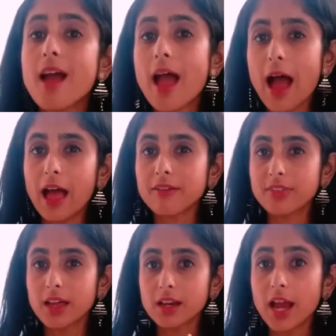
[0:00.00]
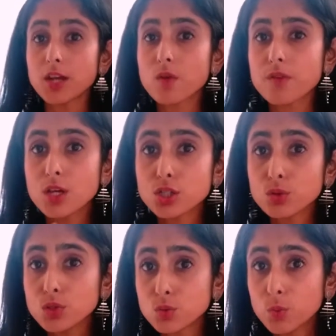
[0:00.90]
have that kind of
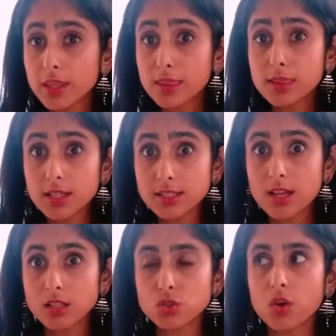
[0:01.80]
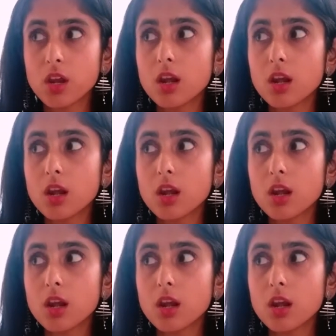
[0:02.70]
issues with this sunscreen